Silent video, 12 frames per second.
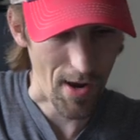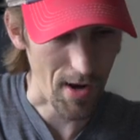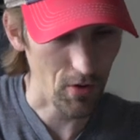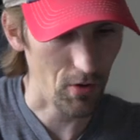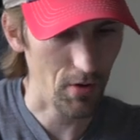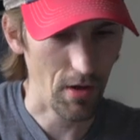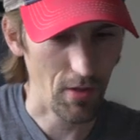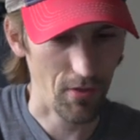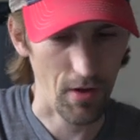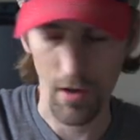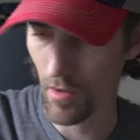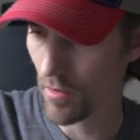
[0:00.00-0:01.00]
no handle or
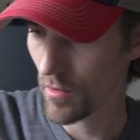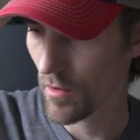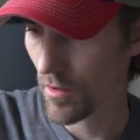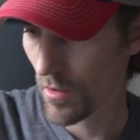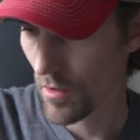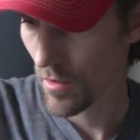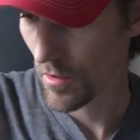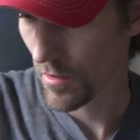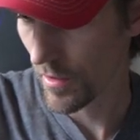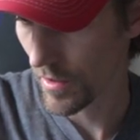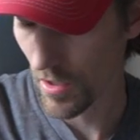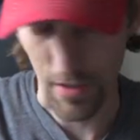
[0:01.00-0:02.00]
anything
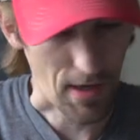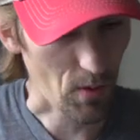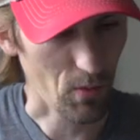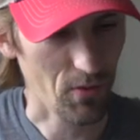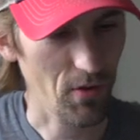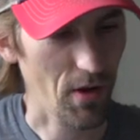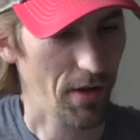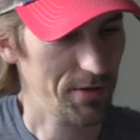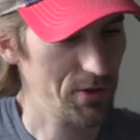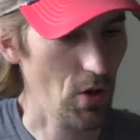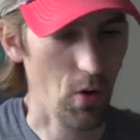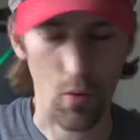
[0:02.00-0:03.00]
like you can with
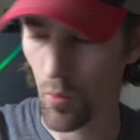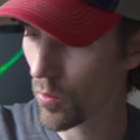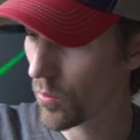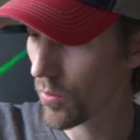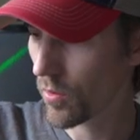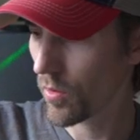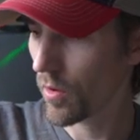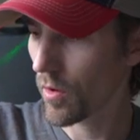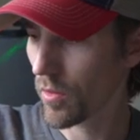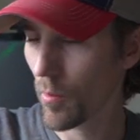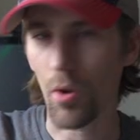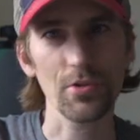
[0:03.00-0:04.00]
this. So
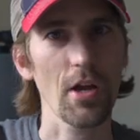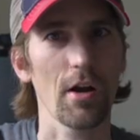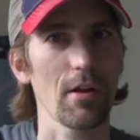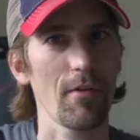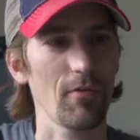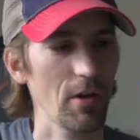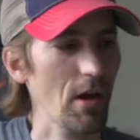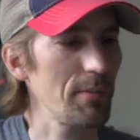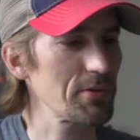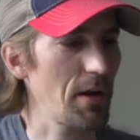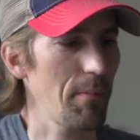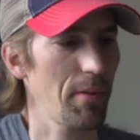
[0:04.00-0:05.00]
the Moza Air definitely
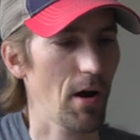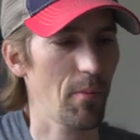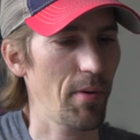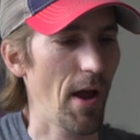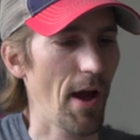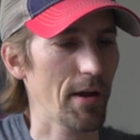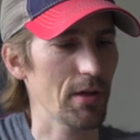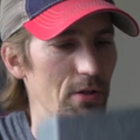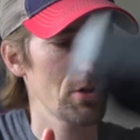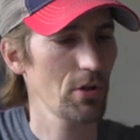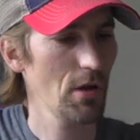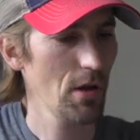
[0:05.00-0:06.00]
comes in a better
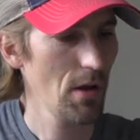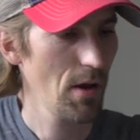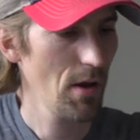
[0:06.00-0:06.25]
package,